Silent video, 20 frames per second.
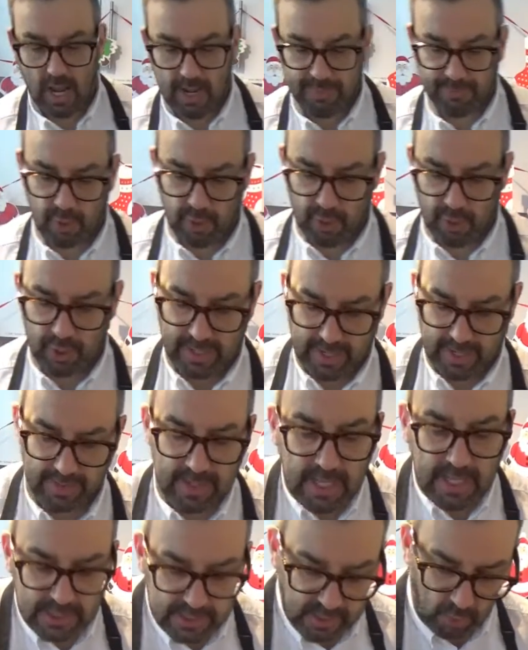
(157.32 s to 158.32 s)
earlier.
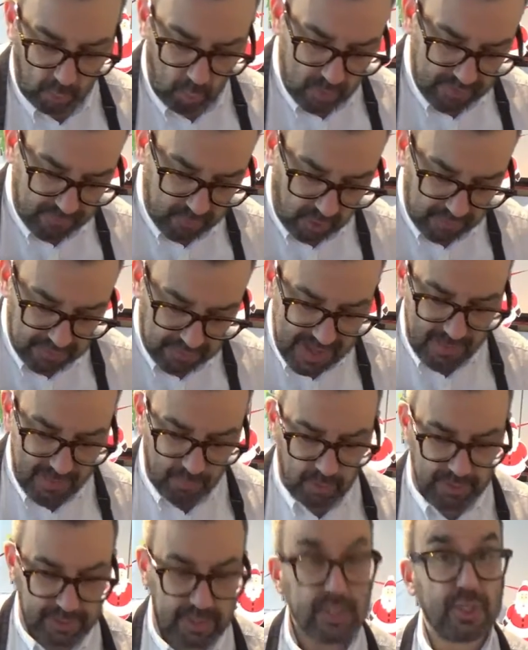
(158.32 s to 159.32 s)
So we've got that
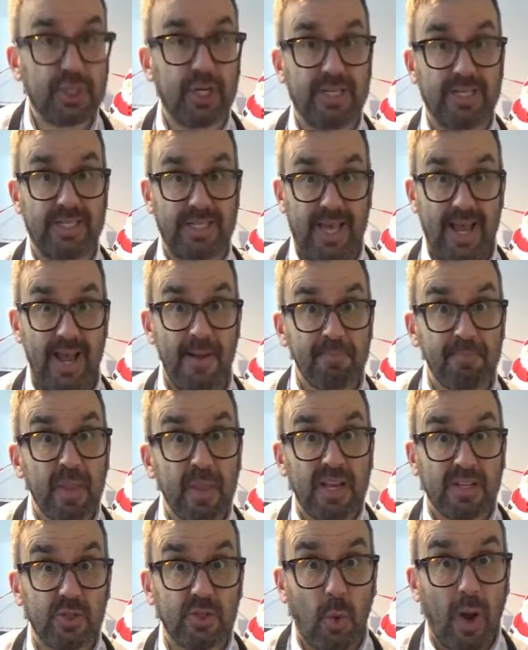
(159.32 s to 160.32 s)
one just there.
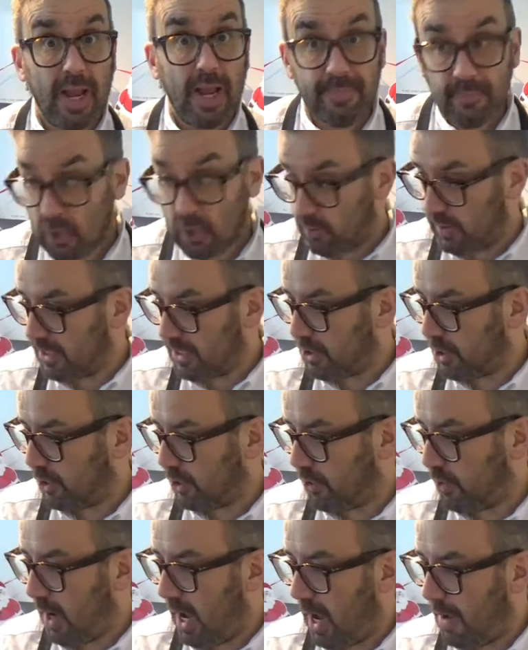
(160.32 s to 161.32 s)
So I'm going
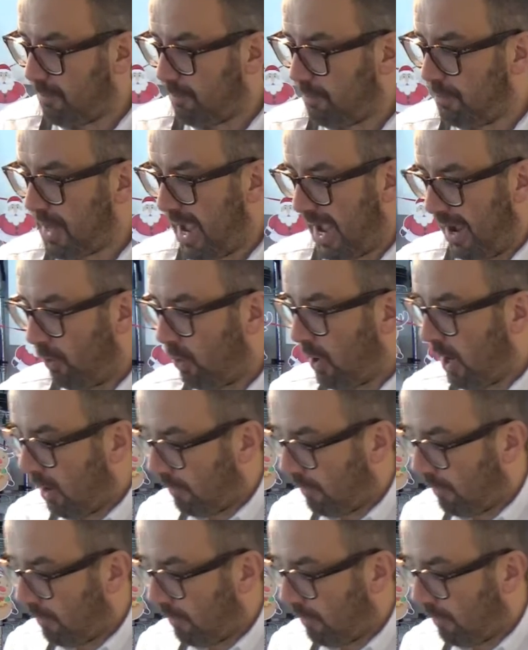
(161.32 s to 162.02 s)
to now